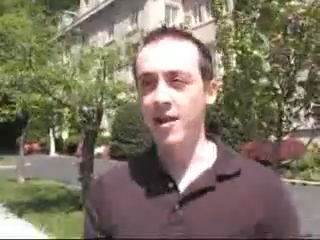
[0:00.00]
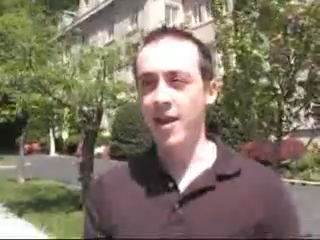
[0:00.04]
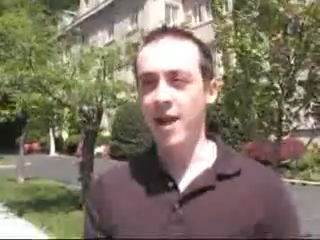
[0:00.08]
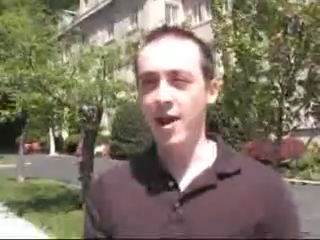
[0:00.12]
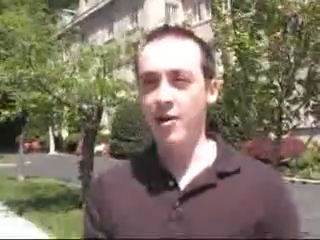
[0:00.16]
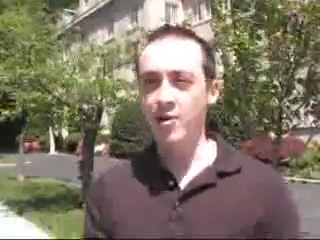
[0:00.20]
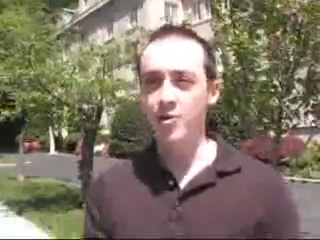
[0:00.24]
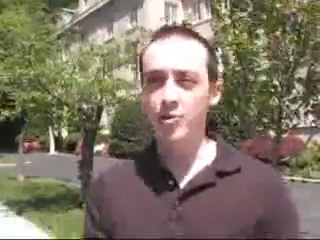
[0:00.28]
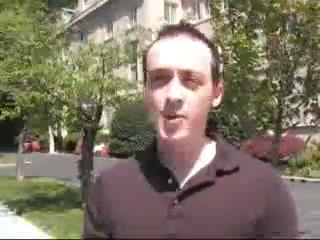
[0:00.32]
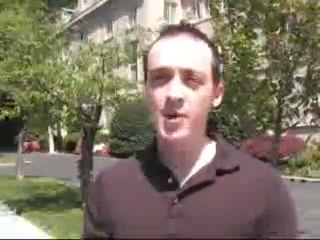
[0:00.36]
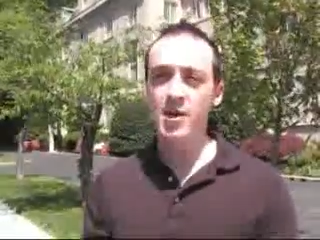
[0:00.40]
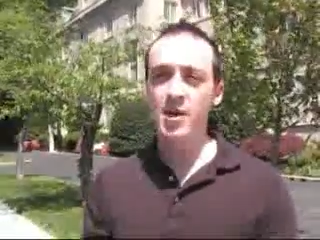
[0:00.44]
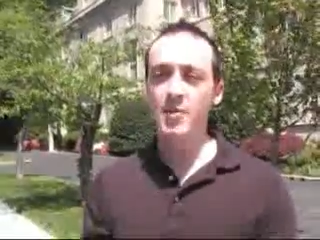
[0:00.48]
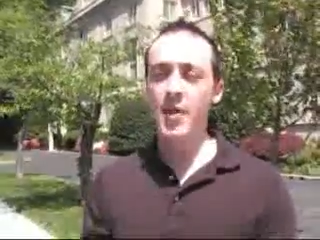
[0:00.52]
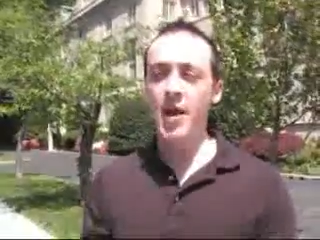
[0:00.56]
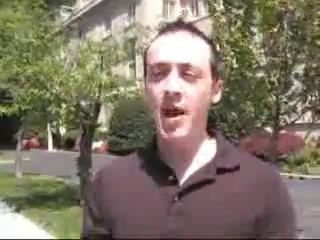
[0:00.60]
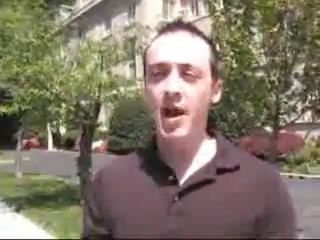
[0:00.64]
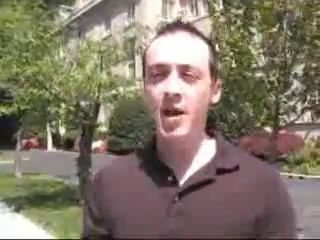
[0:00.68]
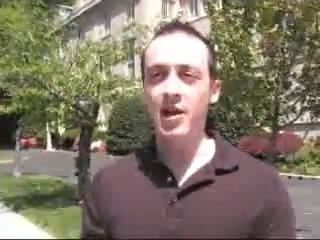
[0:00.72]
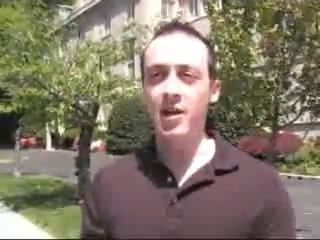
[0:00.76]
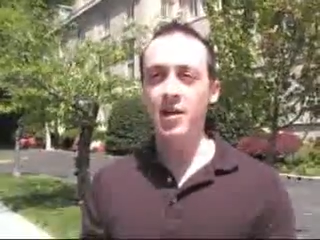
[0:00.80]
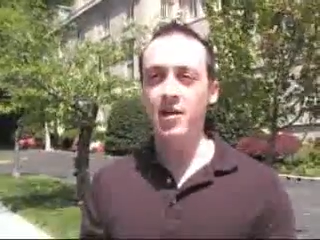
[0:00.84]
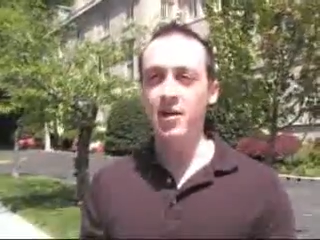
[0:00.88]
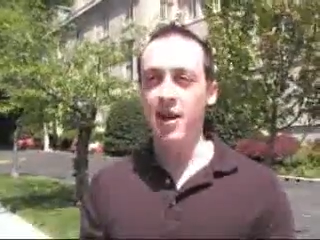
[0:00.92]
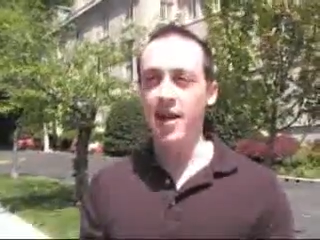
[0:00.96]
And I was reading
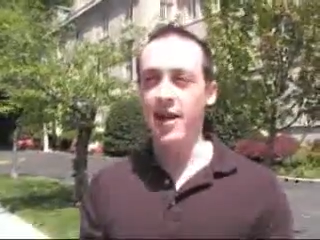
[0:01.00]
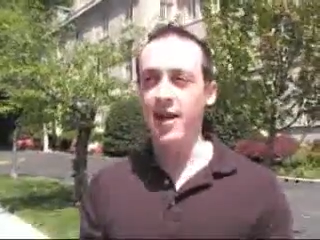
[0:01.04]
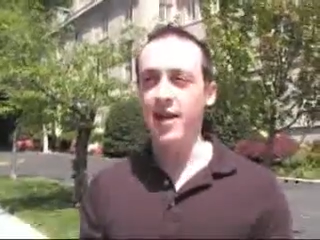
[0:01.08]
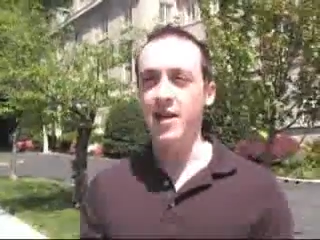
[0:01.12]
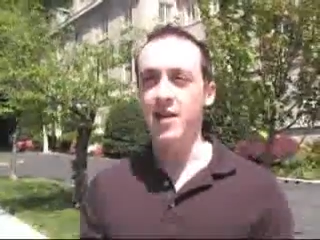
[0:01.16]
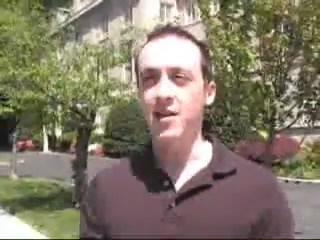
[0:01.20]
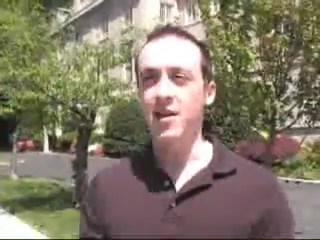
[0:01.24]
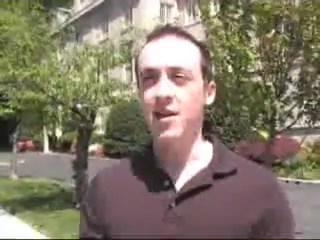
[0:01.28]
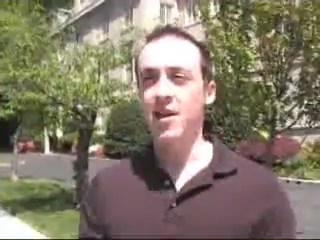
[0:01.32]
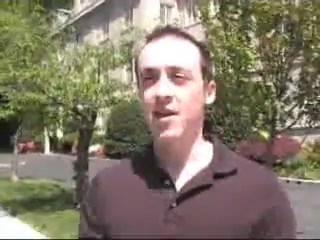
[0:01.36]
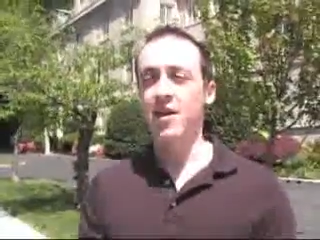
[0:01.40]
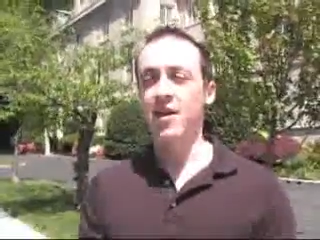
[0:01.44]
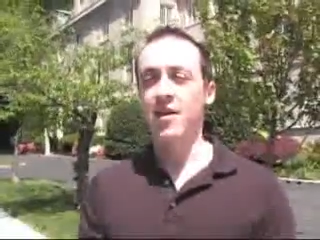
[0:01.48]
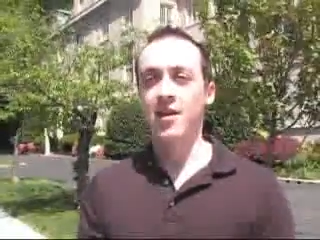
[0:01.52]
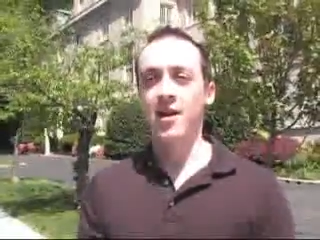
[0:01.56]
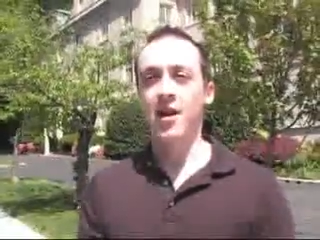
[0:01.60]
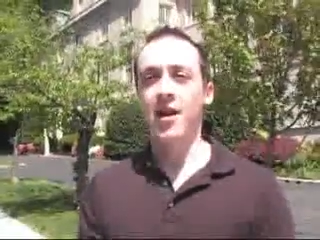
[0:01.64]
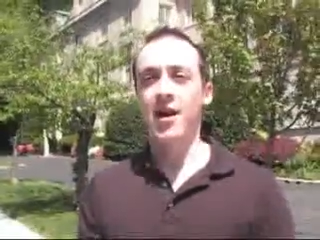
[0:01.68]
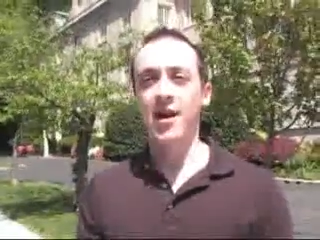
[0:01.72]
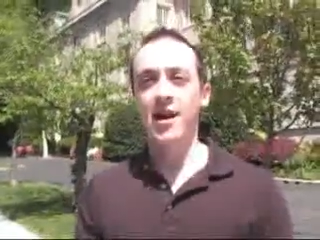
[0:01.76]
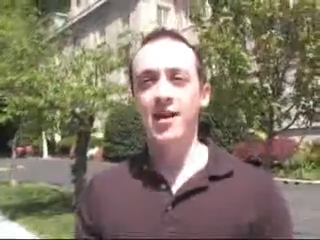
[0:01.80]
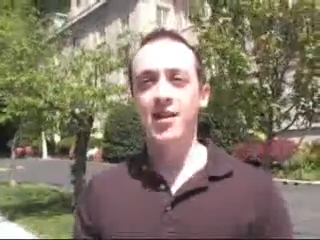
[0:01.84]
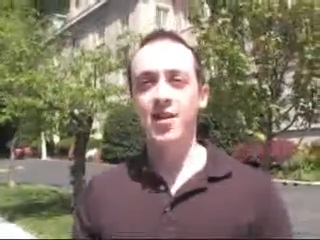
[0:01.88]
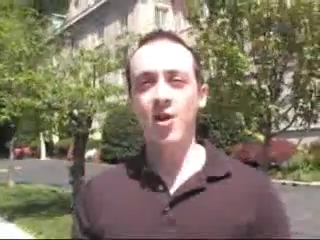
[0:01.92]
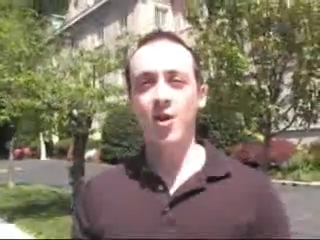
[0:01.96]
about it, and
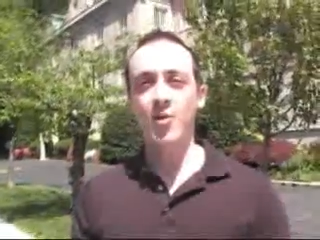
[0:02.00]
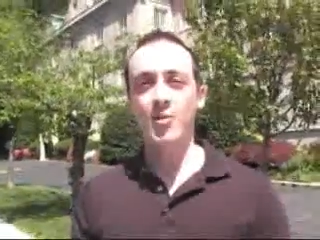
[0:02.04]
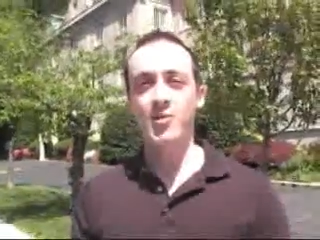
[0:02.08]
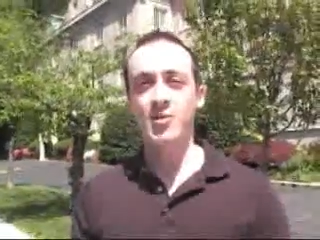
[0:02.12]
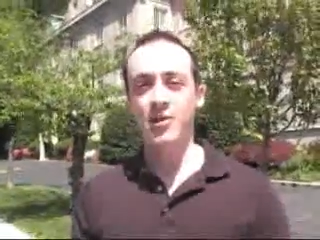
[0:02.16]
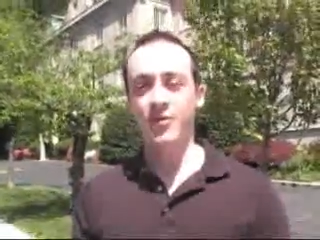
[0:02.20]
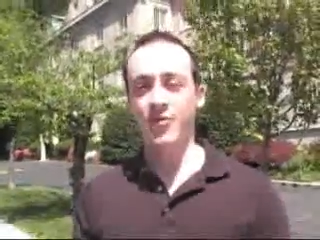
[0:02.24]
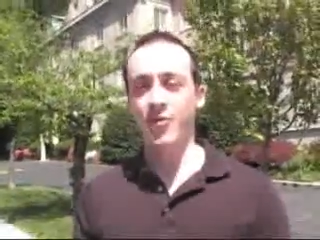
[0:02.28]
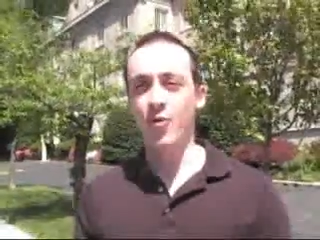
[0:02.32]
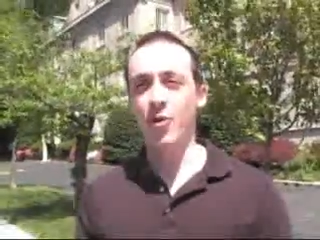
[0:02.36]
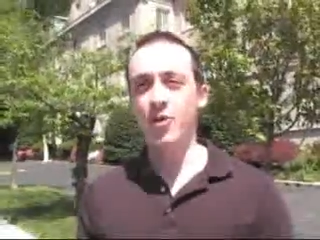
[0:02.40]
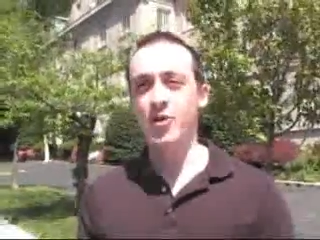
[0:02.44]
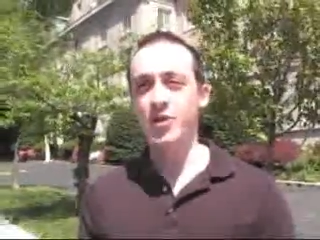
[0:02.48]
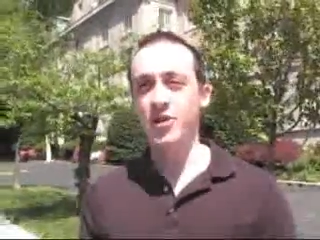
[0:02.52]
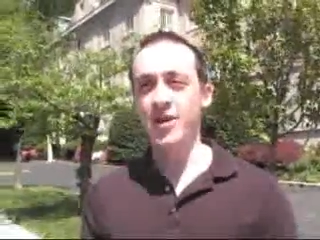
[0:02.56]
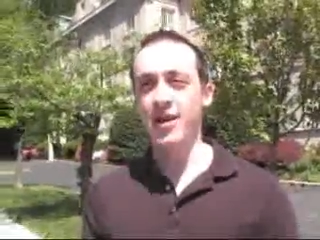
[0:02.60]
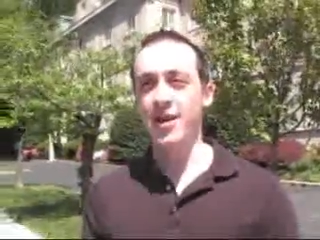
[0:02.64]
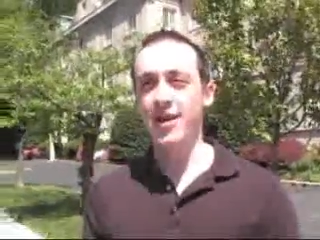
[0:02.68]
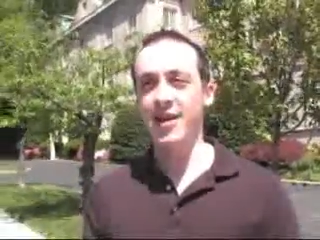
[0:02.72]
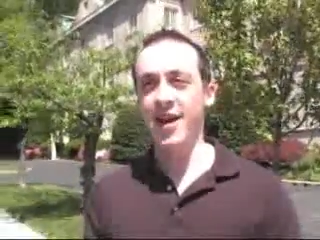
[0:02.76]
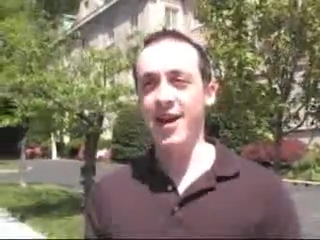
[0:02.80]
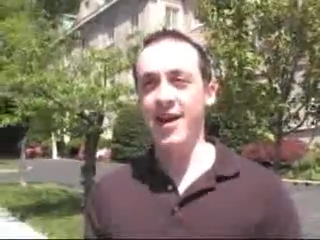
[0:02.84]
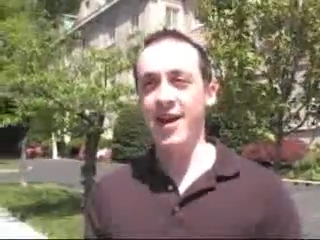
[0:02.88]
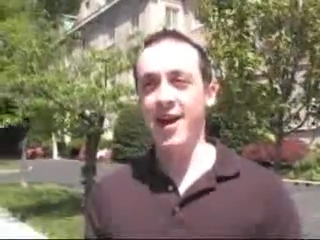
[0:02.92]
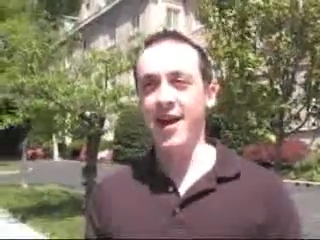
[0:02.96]
I thought it was unfortunate,
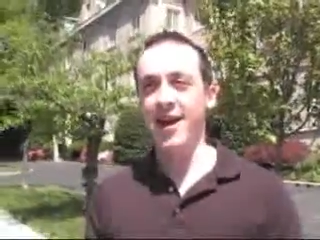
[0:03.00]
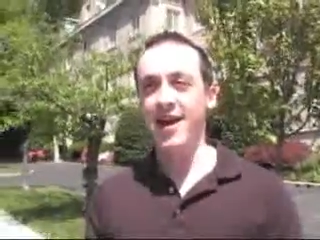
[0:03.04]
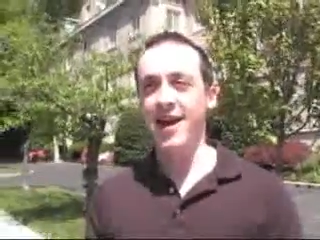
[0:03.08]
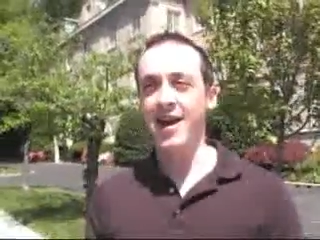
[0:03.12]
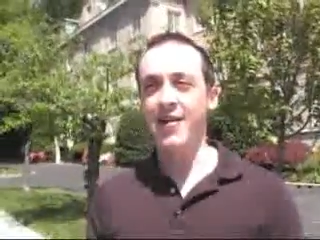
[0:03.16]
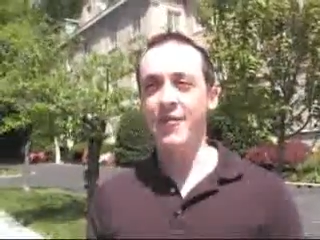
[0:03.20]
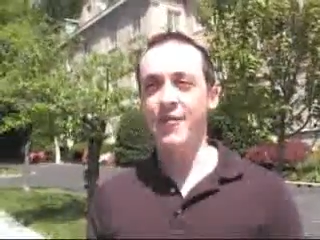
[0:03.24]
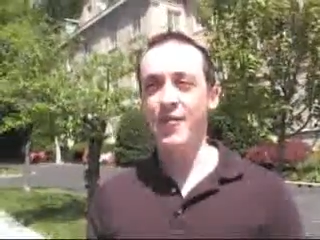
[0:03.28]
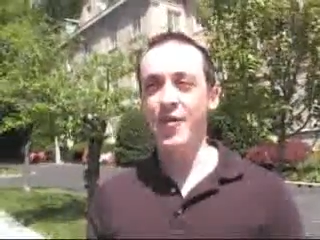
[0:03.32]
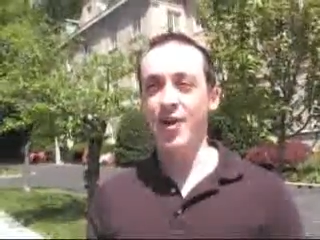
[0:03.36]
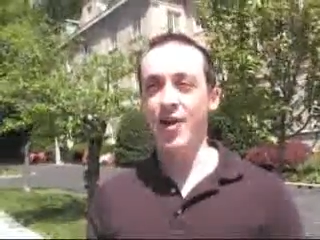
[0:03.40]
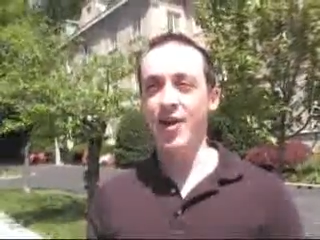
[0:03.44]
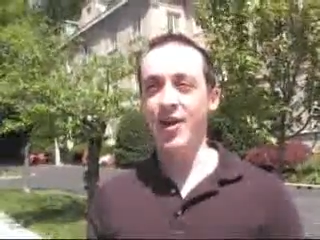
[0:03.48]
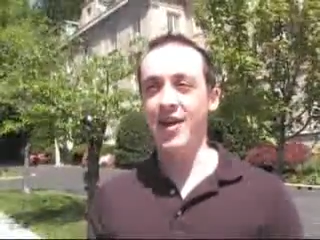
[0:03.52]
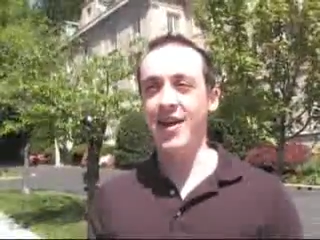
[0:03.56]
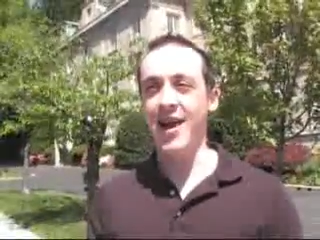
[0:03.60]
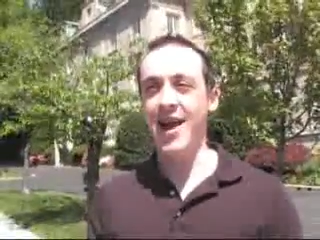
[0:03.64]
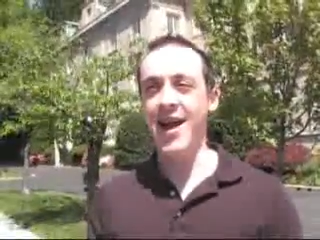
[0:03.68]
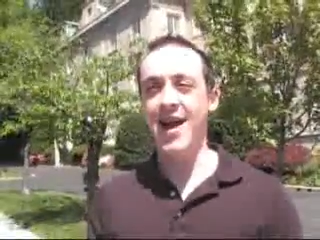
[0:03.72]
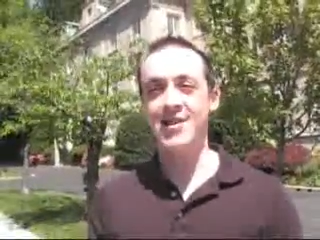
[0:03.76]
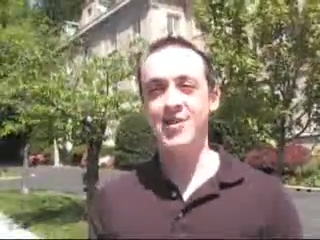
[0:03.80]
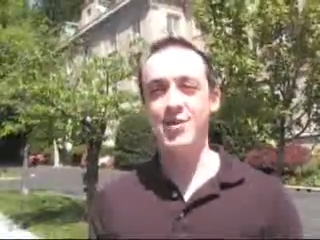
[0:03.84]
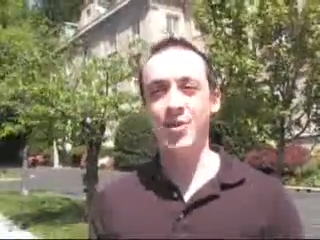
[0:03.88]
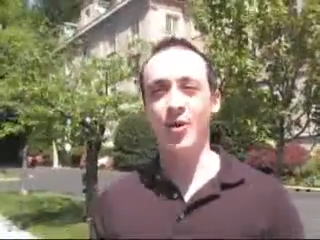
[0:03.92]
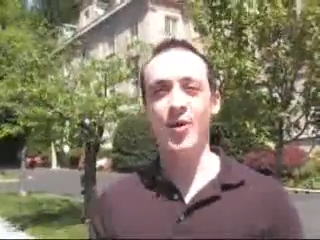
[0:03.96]
and I kind of felt like an
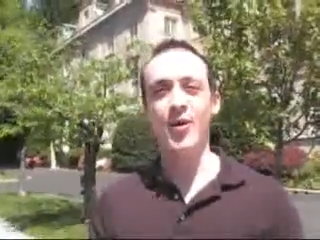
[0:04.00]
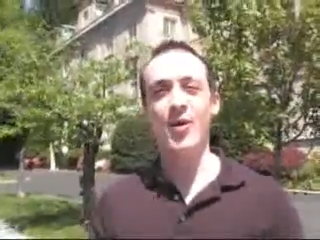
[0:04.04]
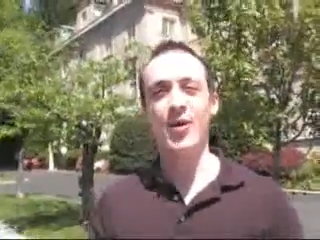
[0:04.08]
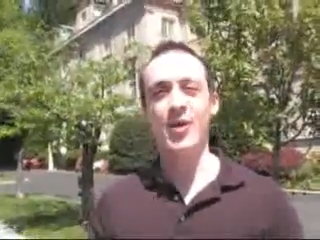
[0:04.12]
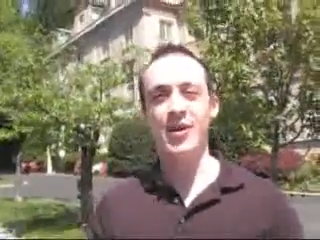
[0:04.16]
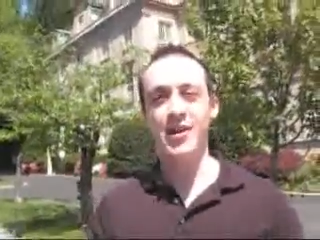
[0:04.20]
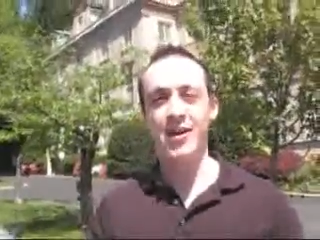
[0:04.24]
asshole,